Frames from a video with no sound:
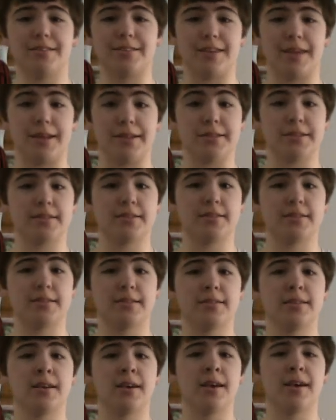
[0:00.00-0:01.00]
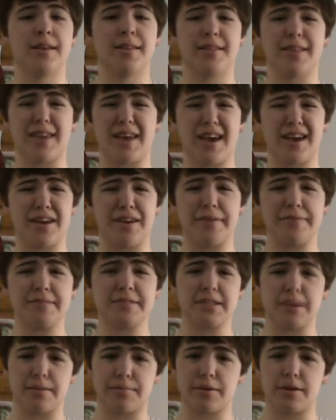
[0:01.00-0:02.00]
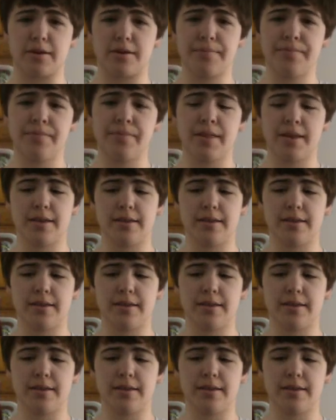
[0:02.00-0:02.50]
since the end of summer.